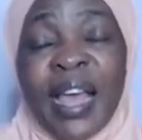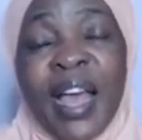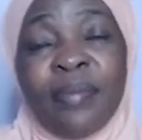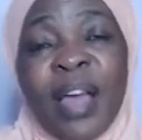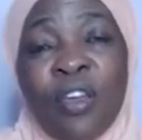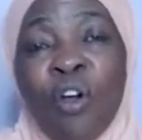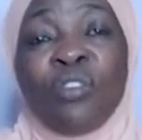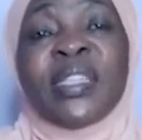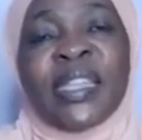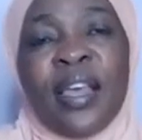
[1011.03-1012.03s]
I had my
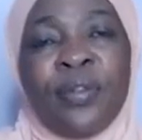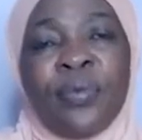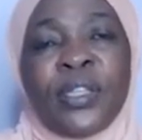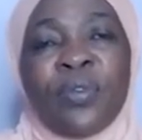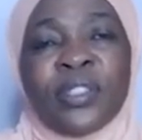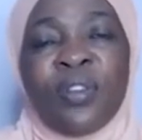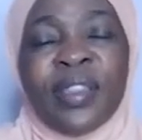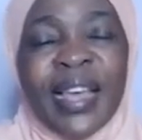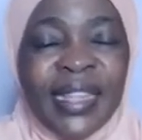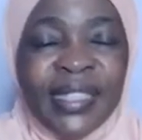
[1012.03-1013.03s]
old schedule, which was
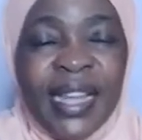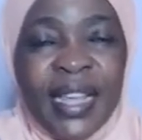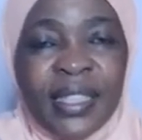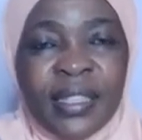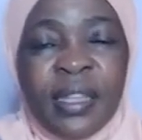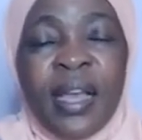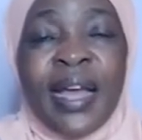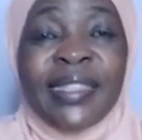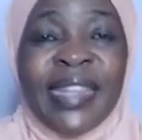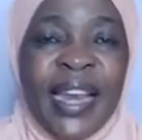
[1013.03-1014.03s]
on Thursdays
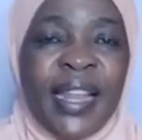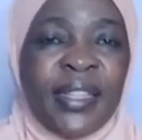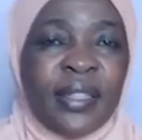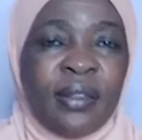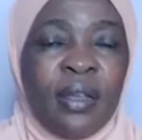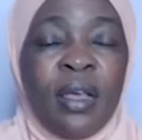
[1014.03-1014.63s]
and Sundays.